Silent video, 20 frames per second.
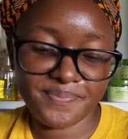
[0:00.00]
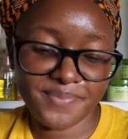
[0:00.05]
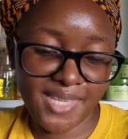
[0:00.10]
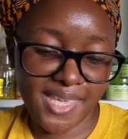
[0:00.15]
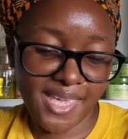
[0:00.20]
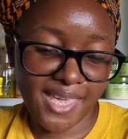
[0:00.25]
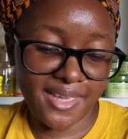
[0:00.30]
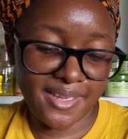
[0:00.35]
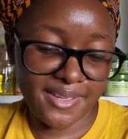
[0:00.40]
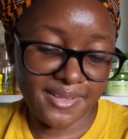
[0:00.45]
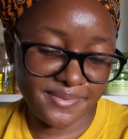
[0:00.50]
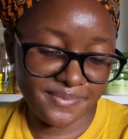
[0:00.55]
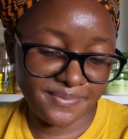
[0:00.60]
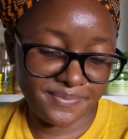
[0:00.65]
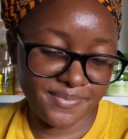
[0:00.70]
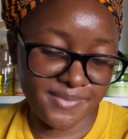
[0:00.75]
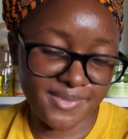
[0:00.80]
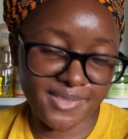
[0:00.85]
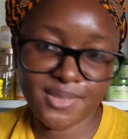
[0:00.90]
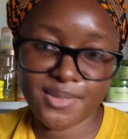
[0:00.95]
Yeah,
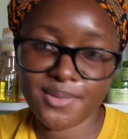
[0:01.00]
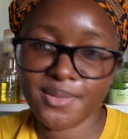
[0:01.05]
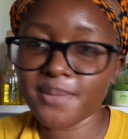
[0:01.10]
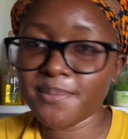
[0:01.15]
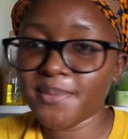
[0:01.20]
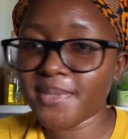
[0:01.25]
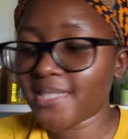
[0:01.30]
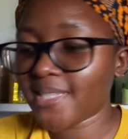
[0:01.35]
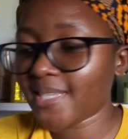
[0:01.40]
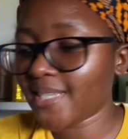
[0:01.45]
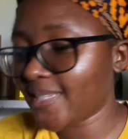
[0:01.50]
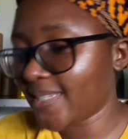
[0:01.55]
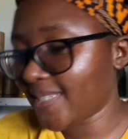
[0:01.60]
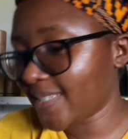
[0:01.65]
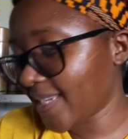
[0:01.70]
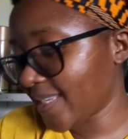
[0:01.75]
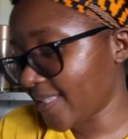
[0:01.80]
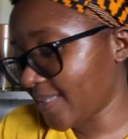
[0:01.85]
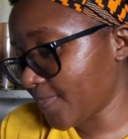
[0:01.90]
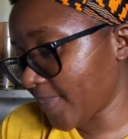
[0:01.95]
so let me
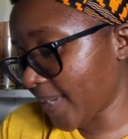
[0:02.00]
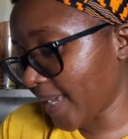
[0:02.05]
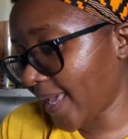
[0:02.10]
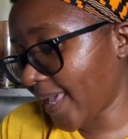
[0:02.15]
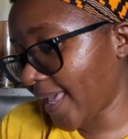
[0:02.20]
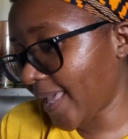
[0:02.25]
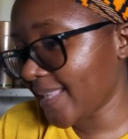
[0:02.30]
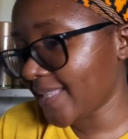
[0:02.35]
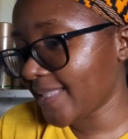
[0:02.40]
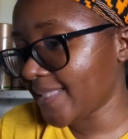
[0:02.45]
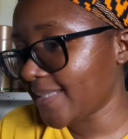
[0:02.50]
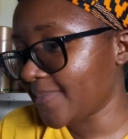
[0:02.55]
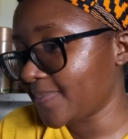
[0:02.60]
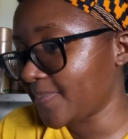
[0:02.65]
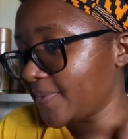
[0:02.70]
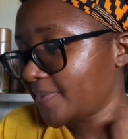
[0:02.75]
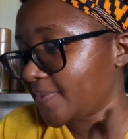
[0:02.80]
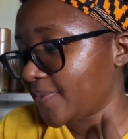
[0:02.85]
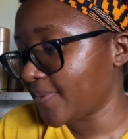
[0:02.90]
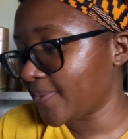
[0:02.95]
sanitize my hands
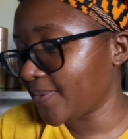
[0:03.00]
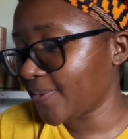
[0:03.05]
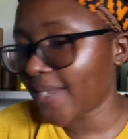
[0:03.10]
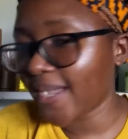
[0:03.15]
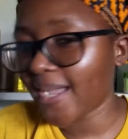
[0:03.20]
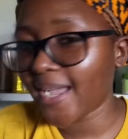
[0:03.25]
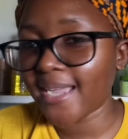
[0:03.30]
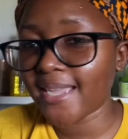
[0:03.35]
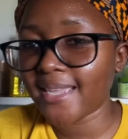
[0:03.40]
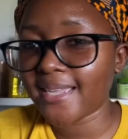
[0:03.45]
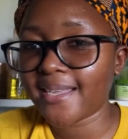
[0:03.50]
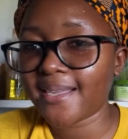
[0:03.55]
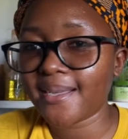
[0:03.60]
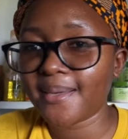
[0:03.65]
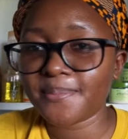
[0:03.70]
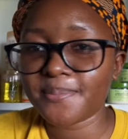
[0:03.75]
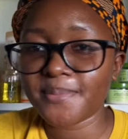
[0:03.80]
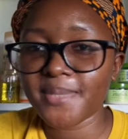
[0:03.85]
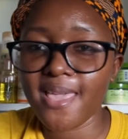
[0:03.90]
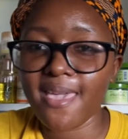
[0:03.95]
before I
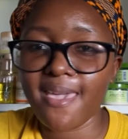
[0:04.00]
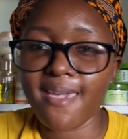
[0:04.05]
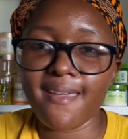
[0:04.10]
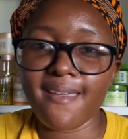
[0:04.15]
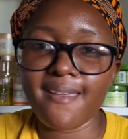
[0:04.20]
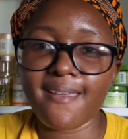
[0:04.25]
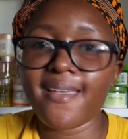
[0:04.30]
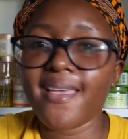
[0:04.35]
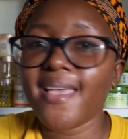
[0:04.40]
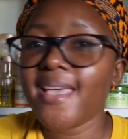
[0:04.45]
come here.